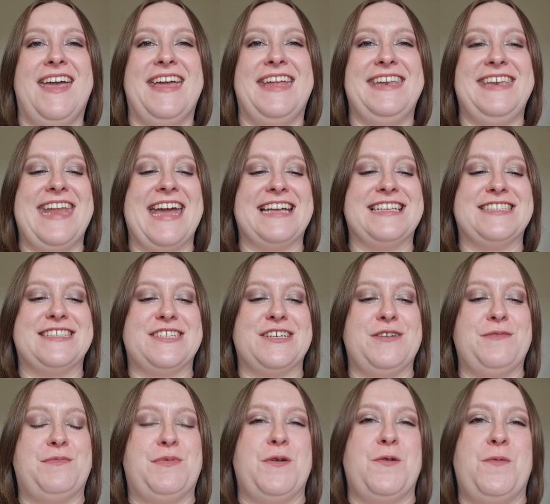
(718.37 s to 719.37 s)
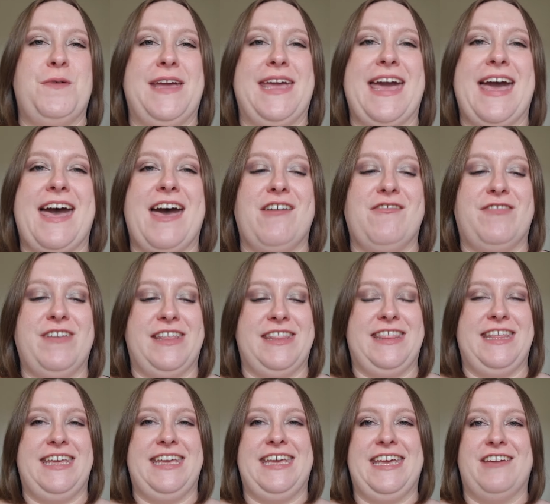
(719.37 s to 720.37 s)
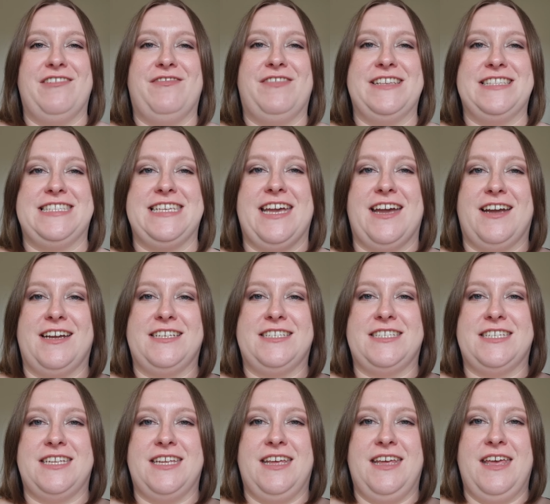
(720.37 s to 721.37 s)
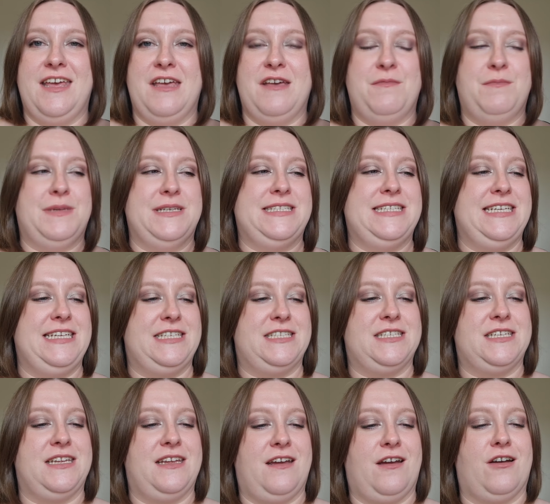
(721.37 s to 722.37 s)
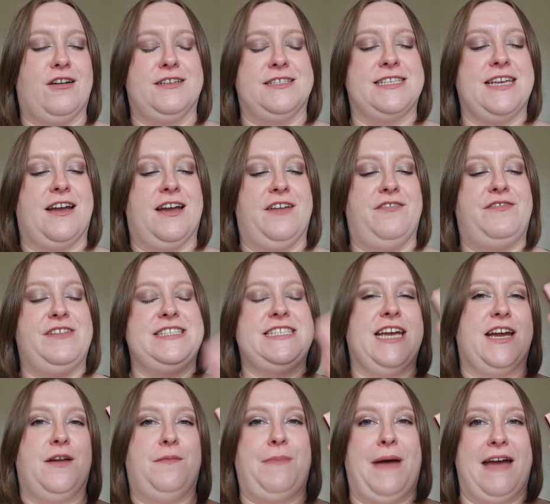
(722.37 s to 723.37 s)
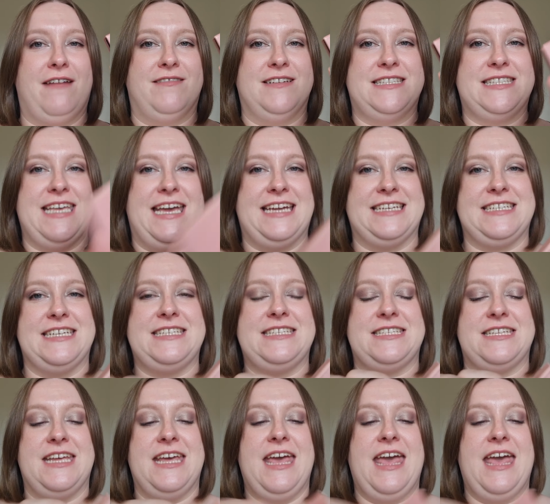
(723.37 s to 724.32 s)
Next up we have the Viseart Viseart Paris edit.